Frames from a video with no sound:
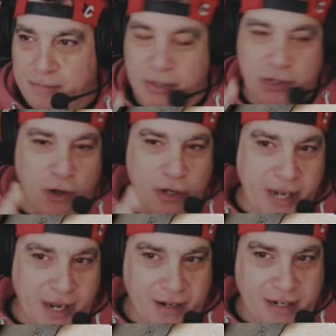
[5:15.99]
But not
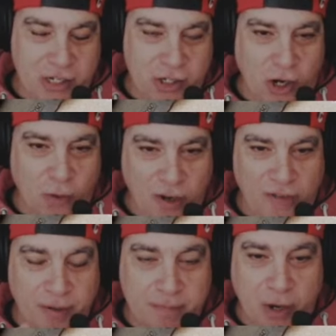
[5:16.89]
yet. It's not
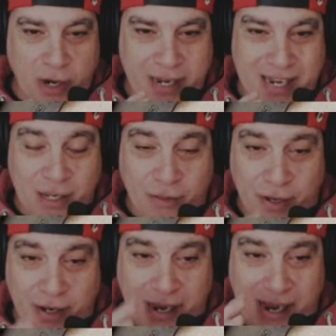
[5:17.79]
worth me buying
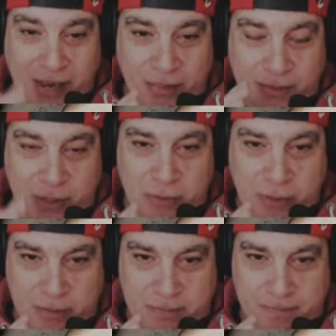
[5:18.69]
anything at the
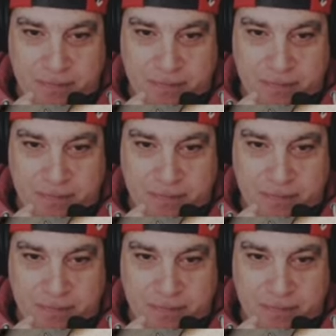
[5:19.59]
moment.